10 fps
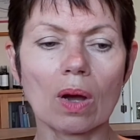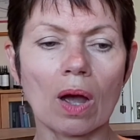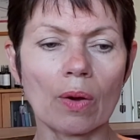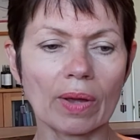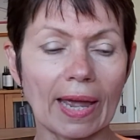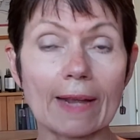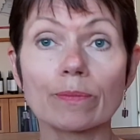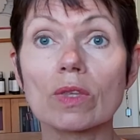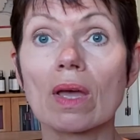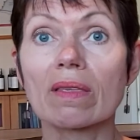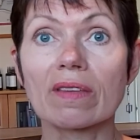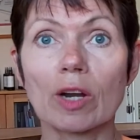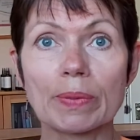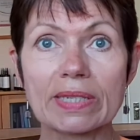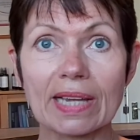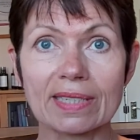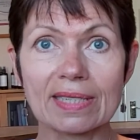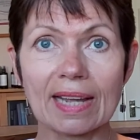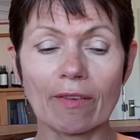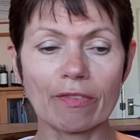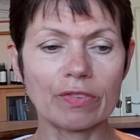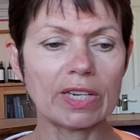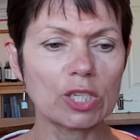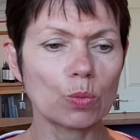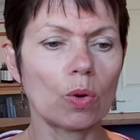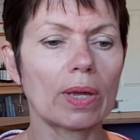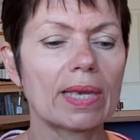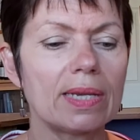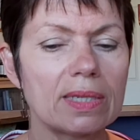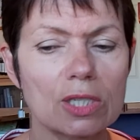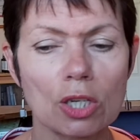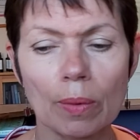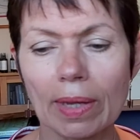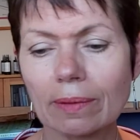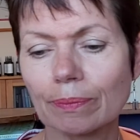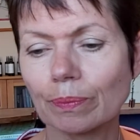Okay, Therapy Ted has now finished what he's doing.